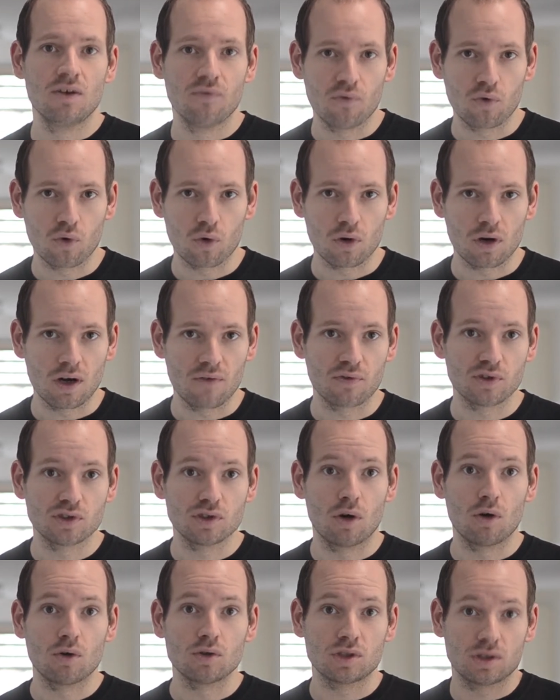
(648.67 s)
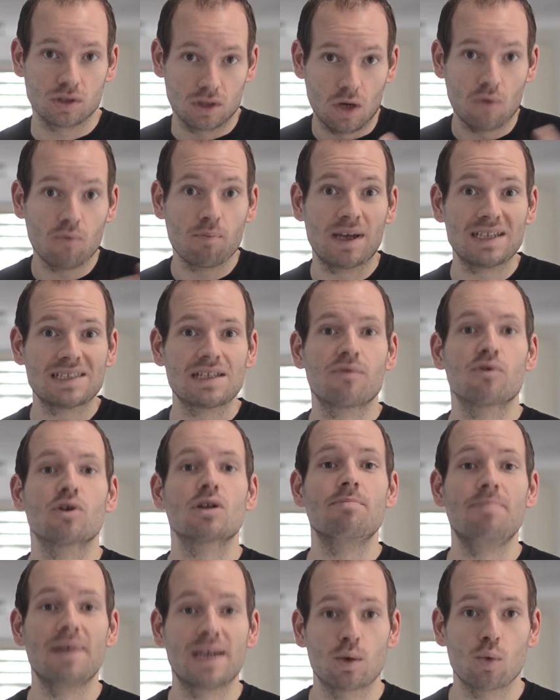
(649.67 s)
for, for those, you know, basically for
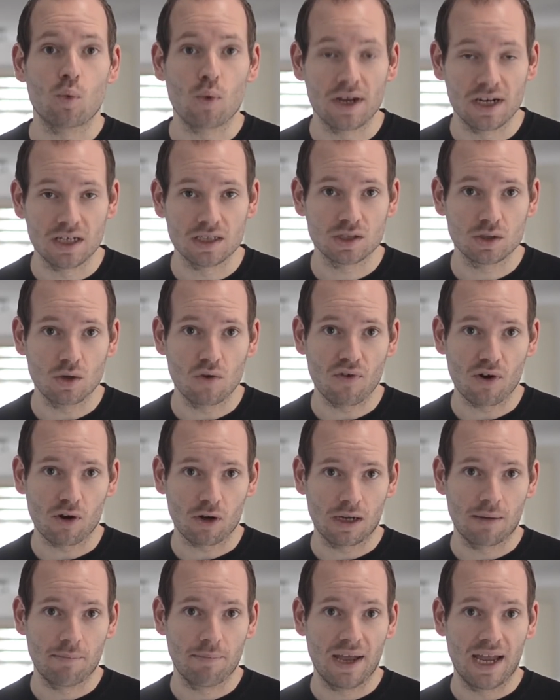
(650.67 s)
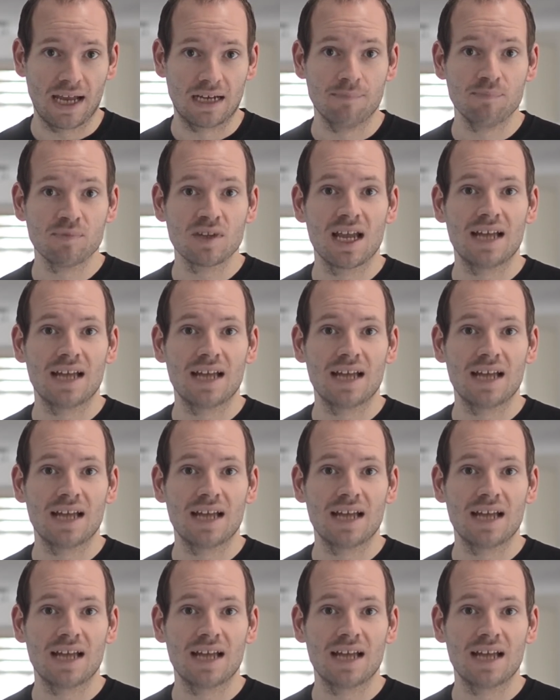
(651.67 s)
the big winners of our campaign.